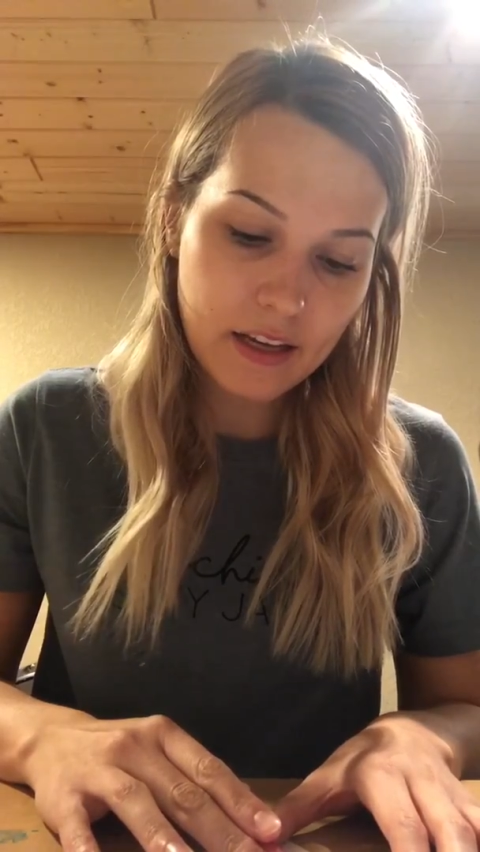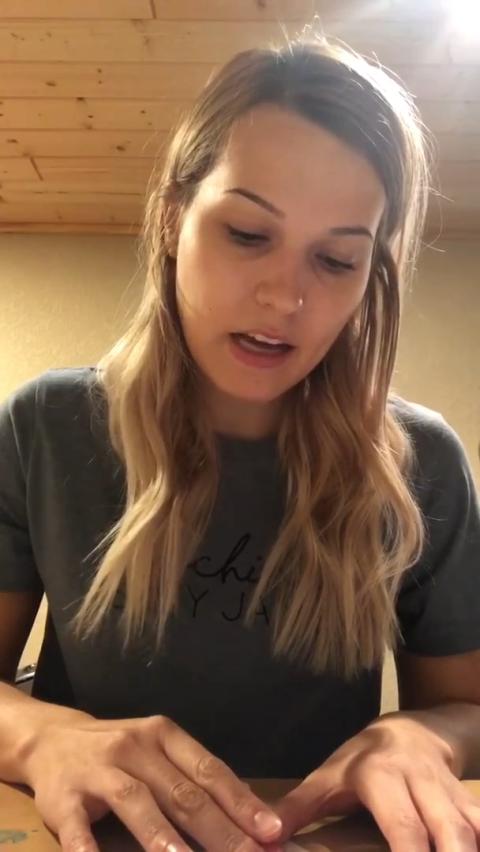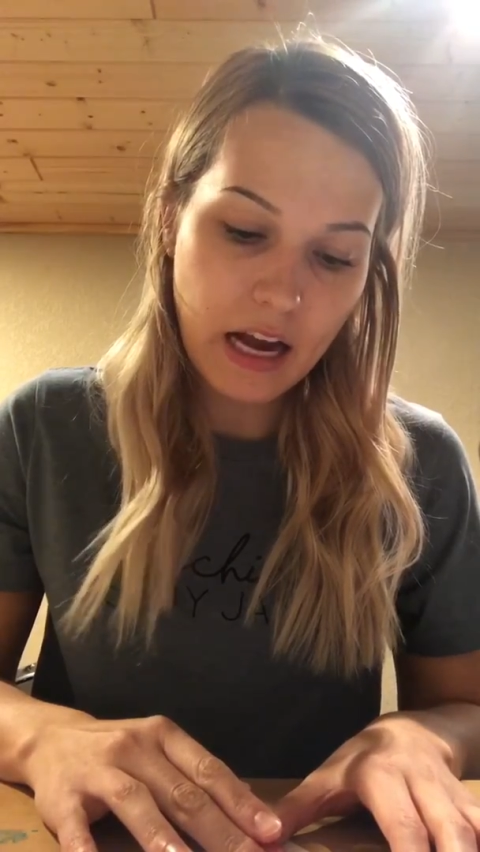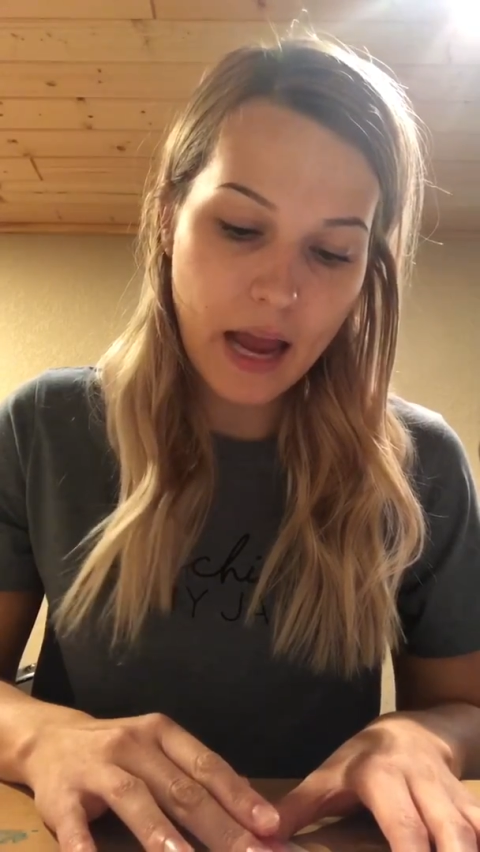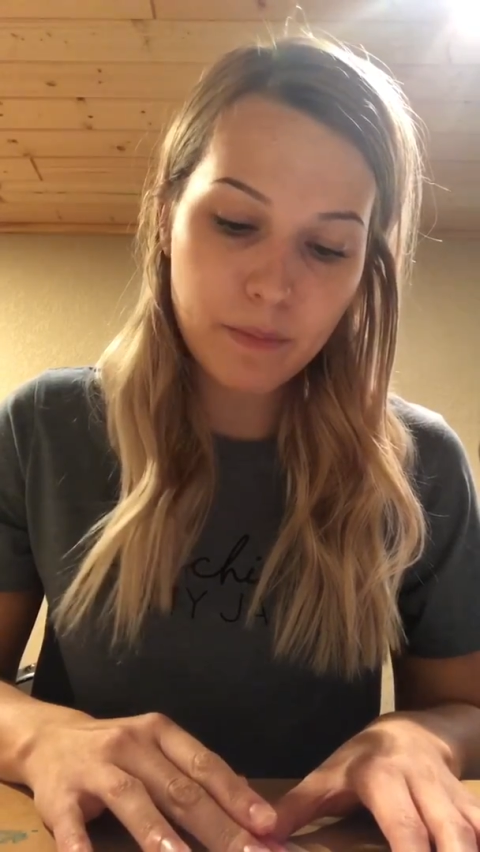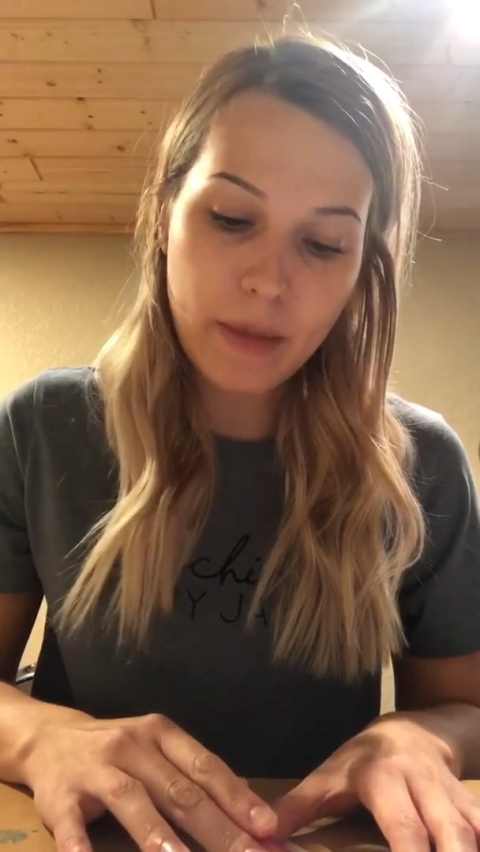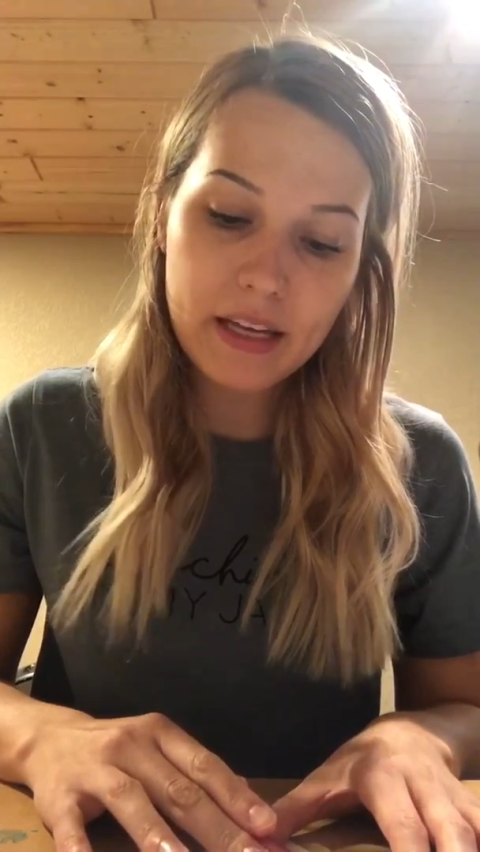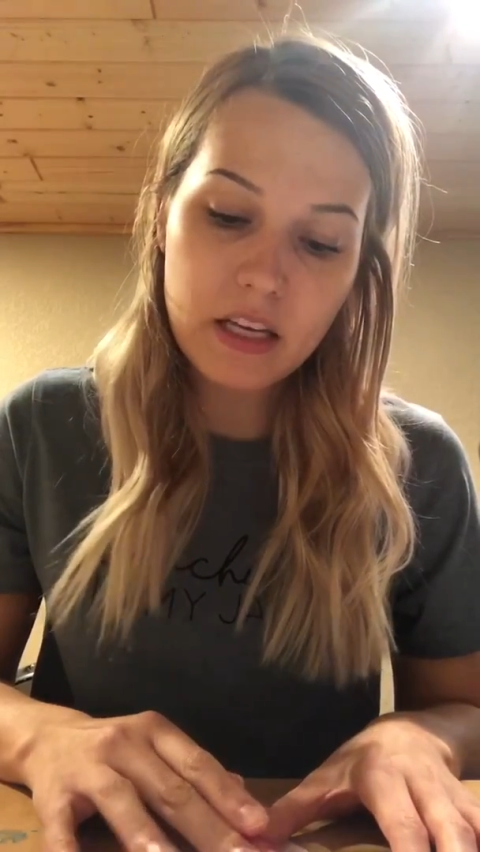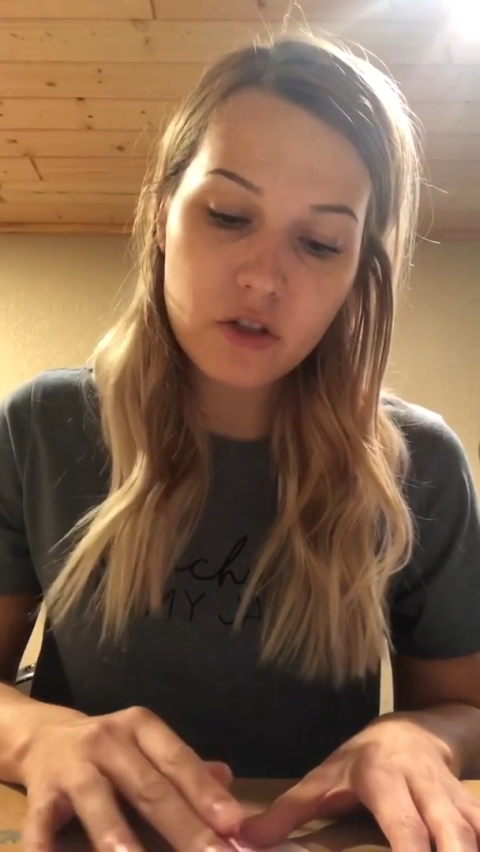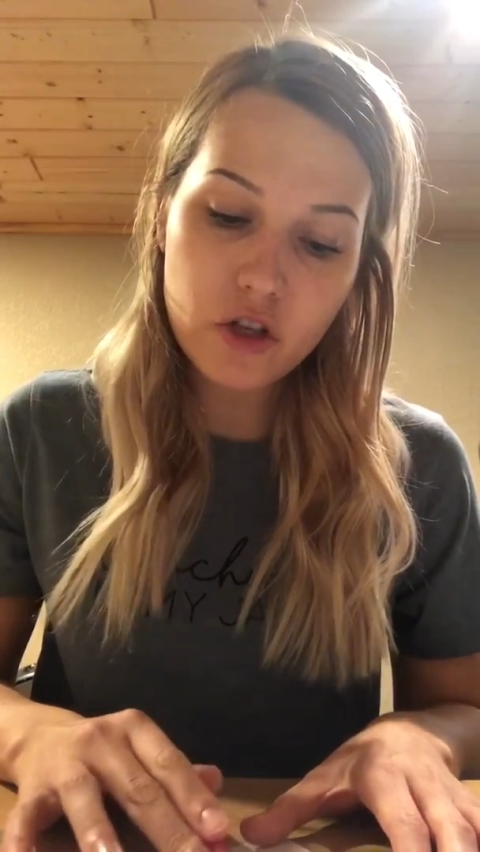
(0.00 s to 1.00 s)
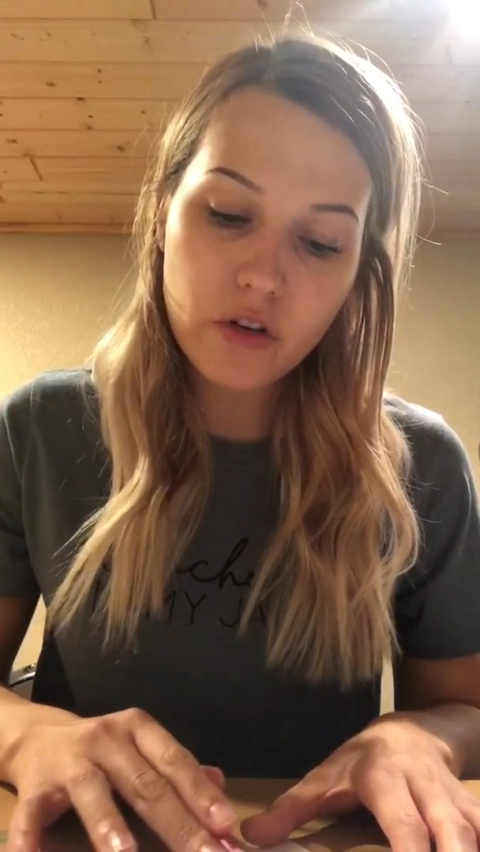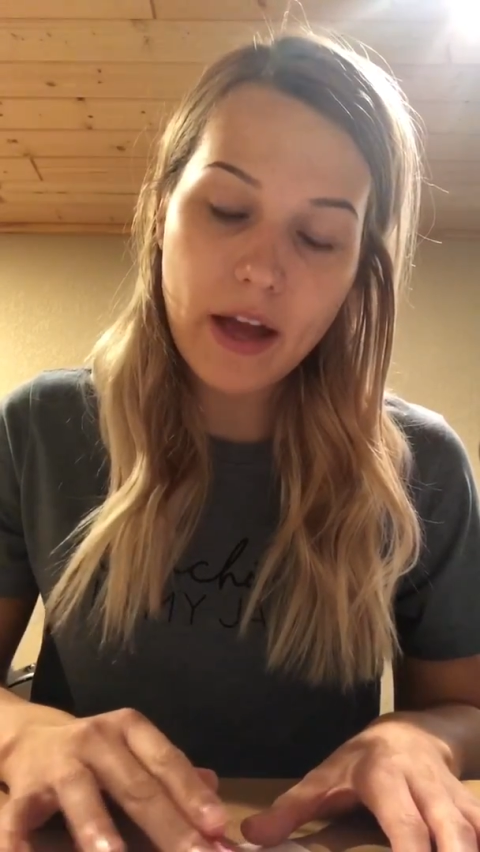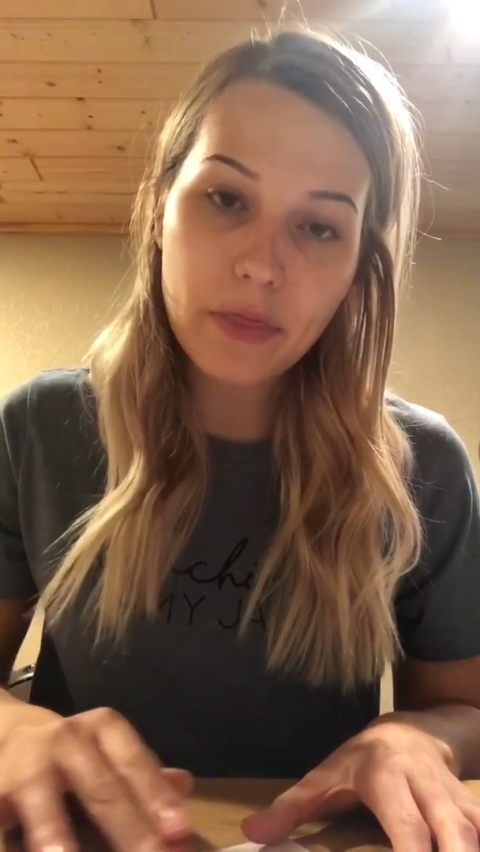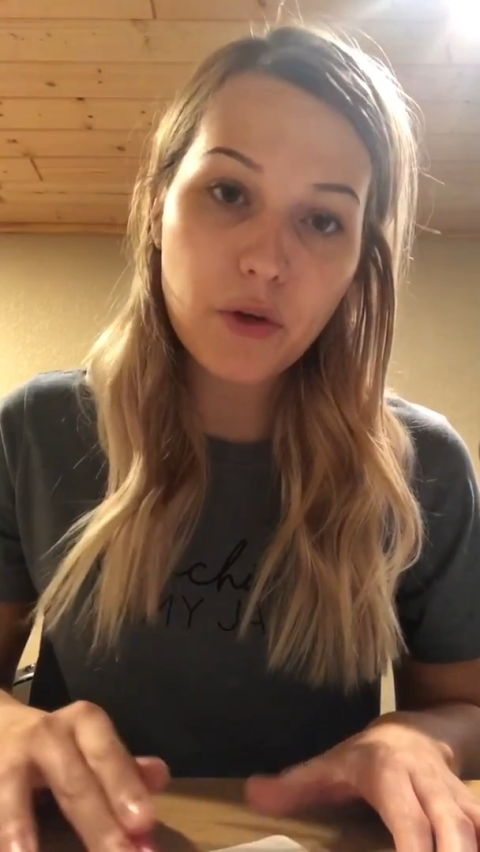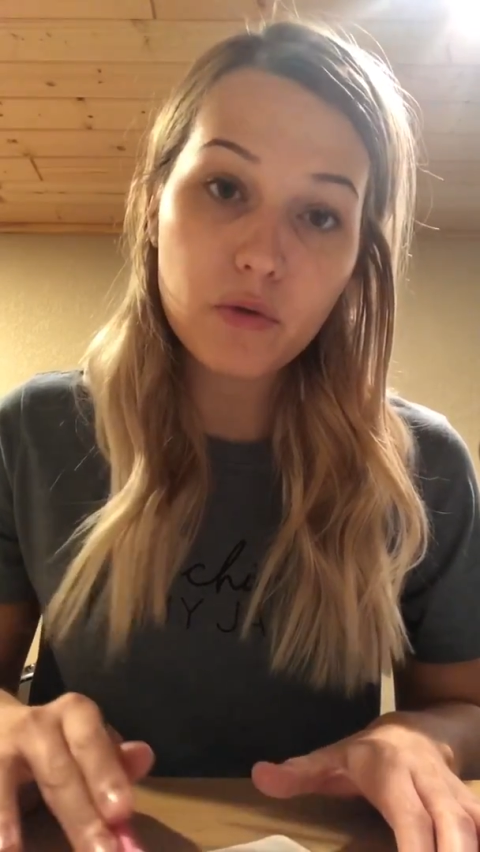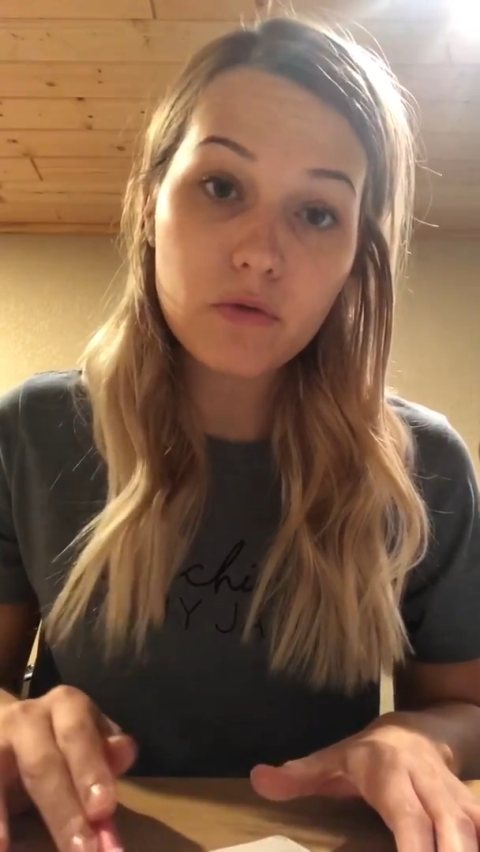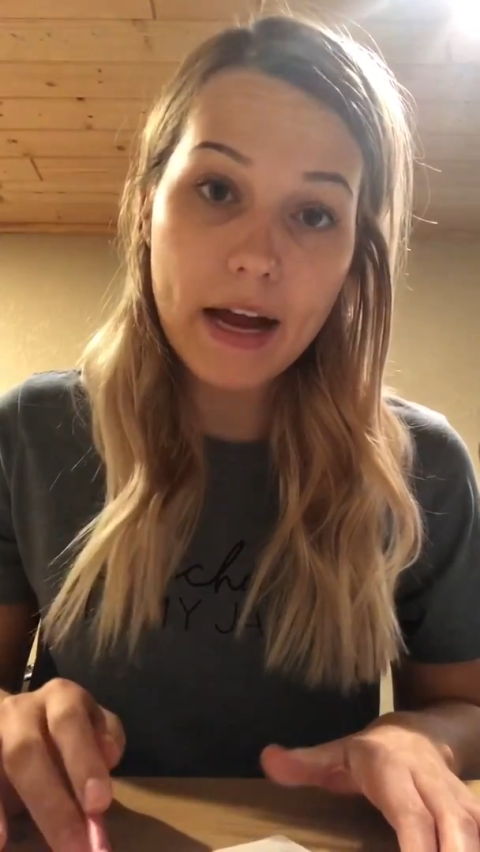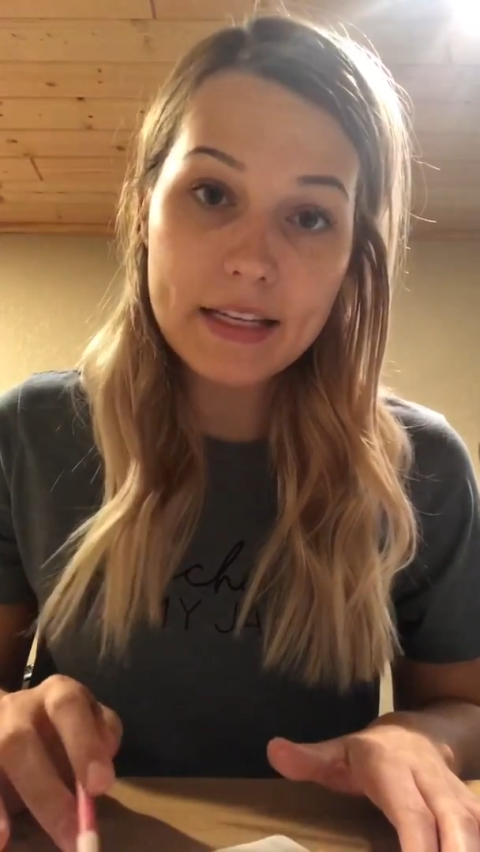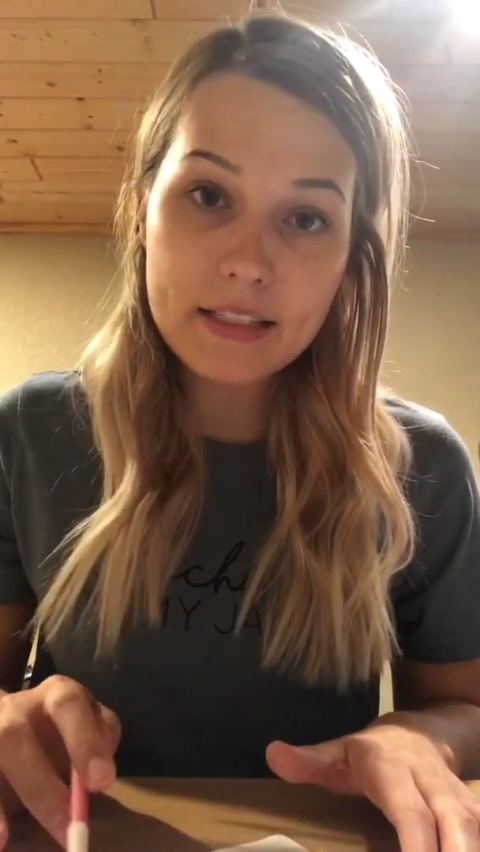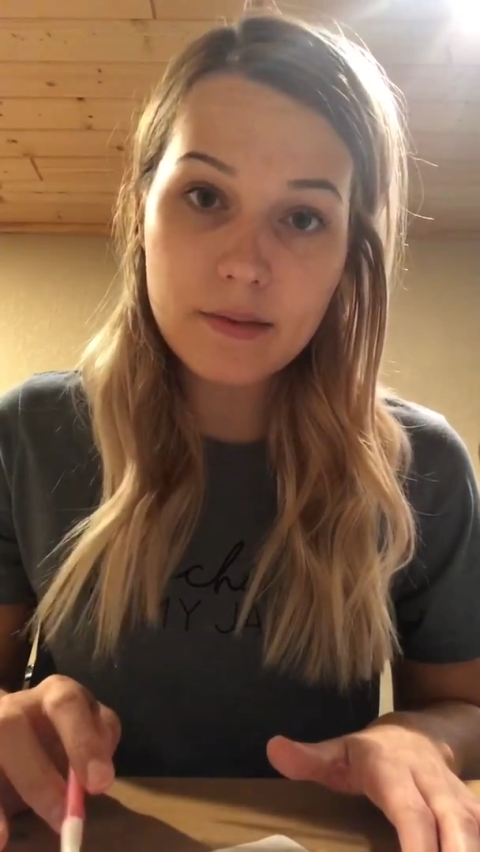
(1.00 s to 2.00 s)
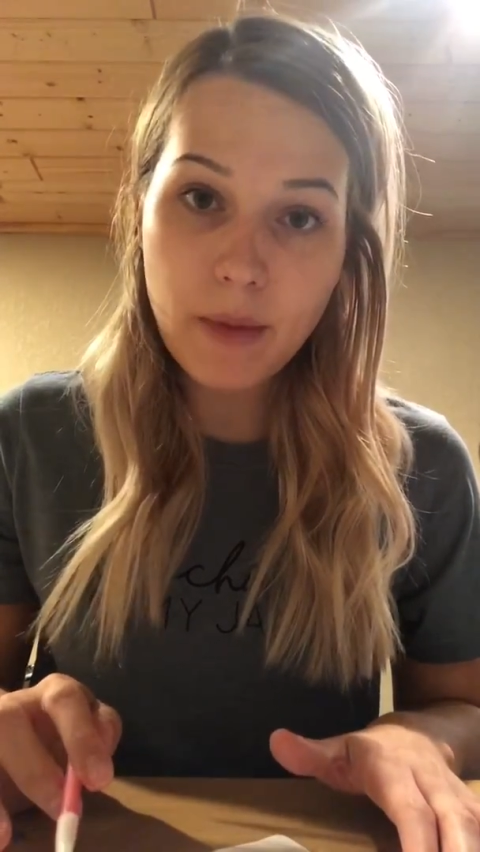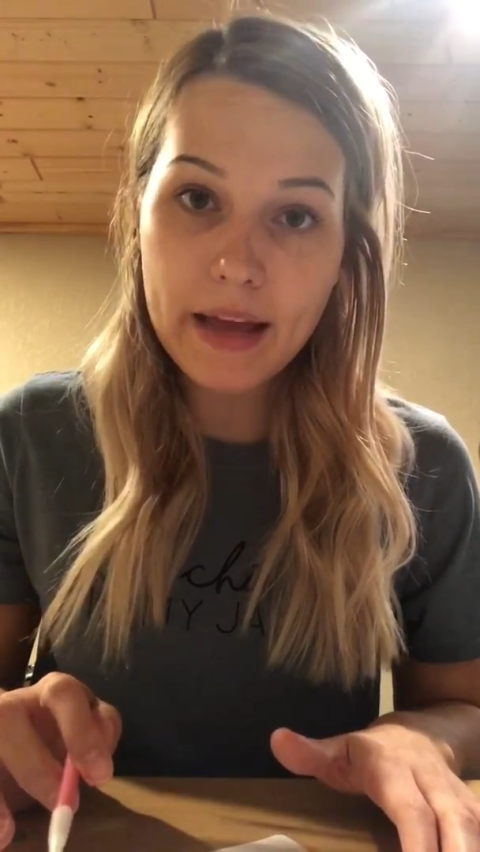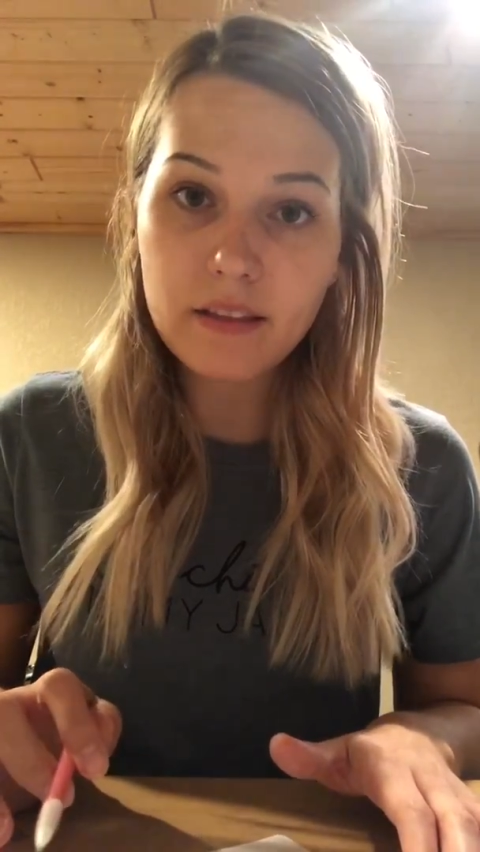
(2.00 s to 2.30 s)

and I'm making sure that the rest of my